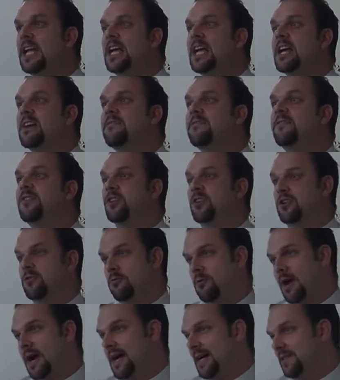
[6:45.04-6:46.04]
If you're
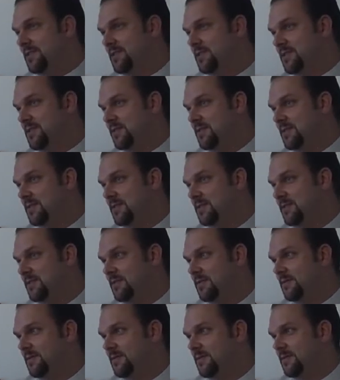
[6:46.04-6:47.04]
Christ's,
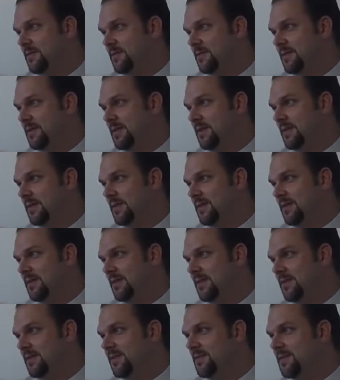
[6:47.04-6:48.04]

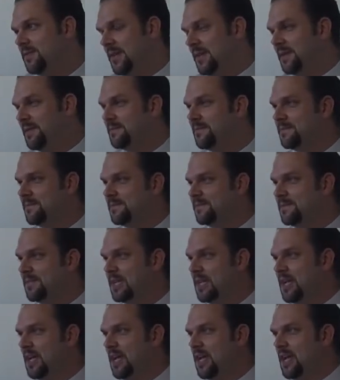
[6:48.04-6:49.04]
see?
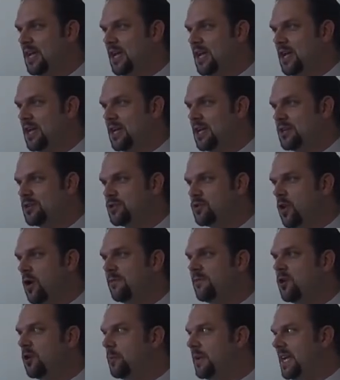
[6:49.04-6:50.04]
So
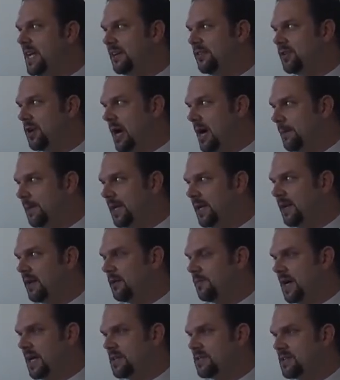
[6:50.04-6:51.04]
if you're being
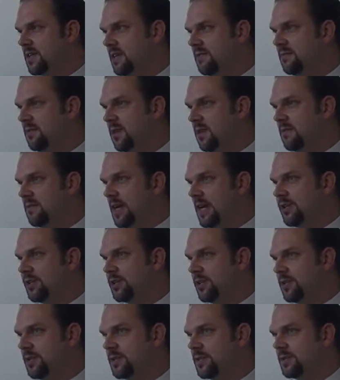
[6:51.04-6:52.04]
dominated by sinful
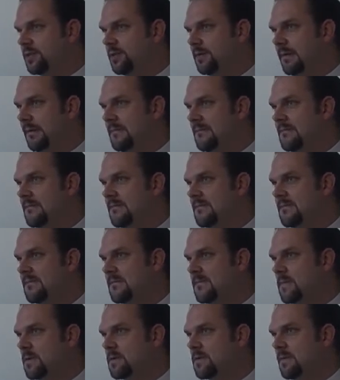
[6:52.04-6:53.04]
affections,
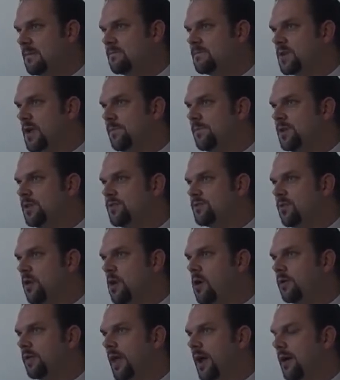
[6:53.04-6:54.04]
something's
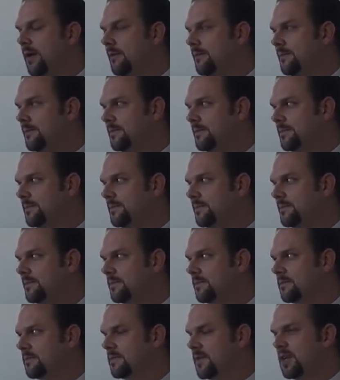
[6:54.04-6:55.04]
wrong there.
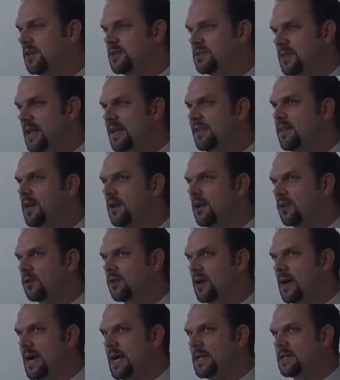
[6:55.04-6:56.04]
Because they that are
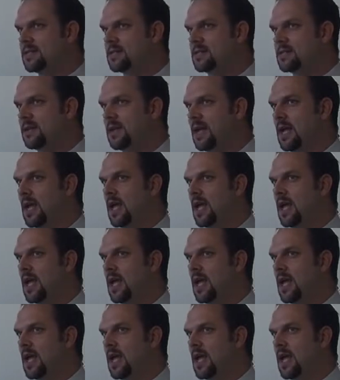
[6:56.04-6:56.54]
Christ's